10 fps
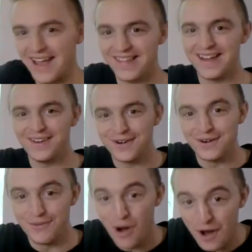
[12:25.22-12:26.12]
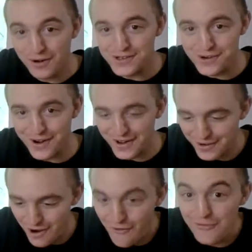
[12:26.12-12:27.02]
and then your water
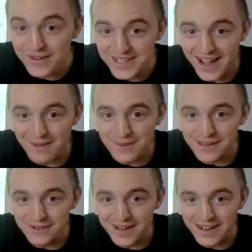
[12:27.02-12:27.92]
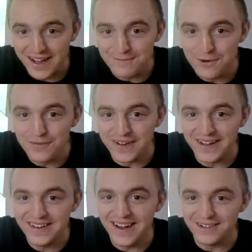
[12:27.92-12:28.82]
drawing over top, and you can kind of move it
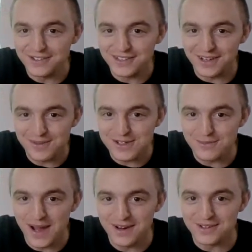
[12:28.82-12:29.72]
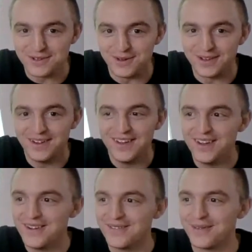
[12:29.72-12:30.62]
in and out, just like Mr. Biter's doing,
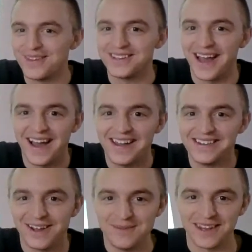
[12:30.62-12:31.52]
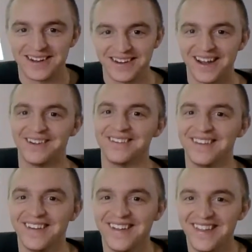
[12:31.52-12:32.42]
for the tide coming in and out.
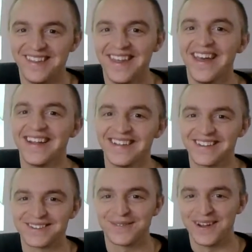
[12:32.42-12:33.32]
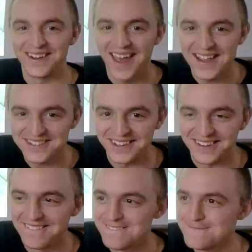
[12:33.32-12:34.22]
That looks fantastic. the
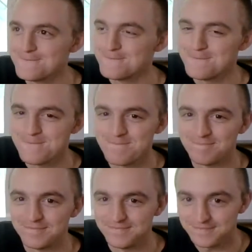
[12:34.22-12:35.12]
tide really comes in.